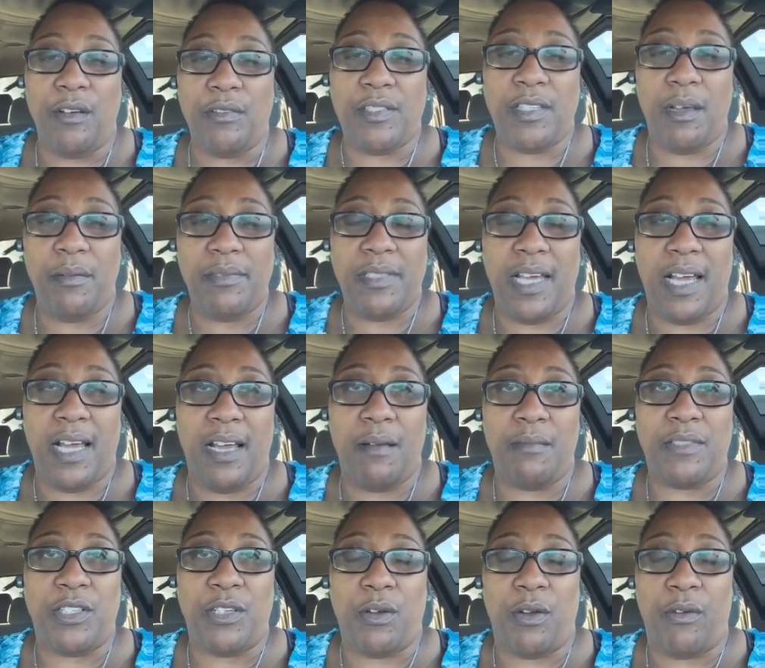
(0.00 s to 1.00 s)

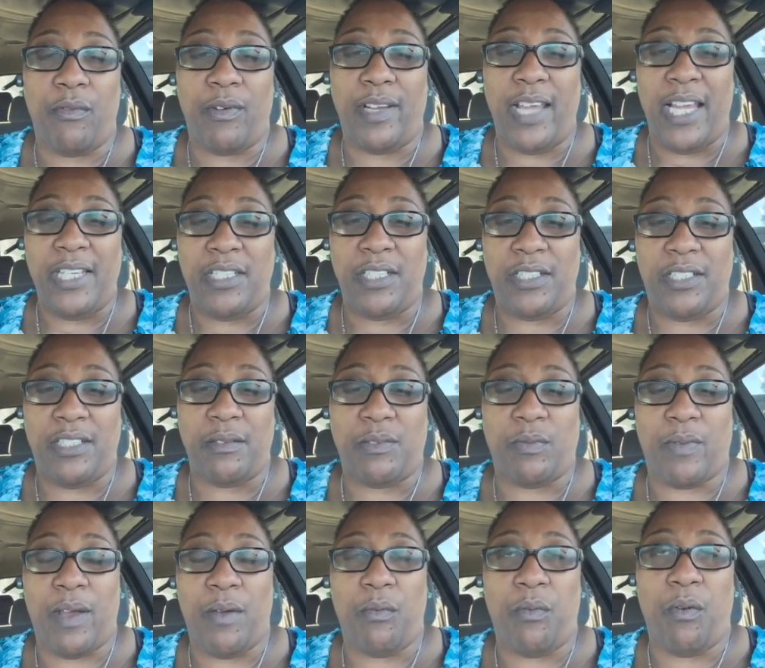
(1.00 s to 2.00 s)
Sometimes, in relationships,
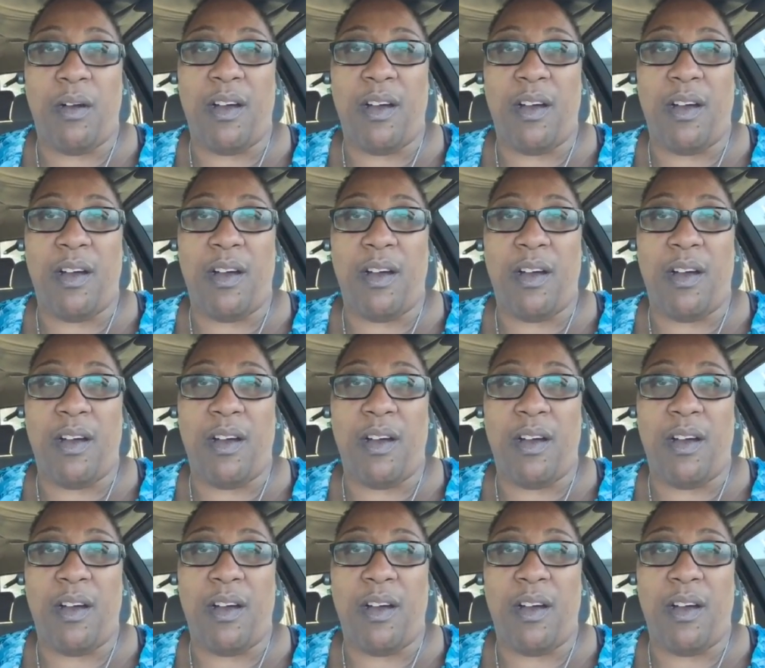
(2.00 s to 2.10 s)
we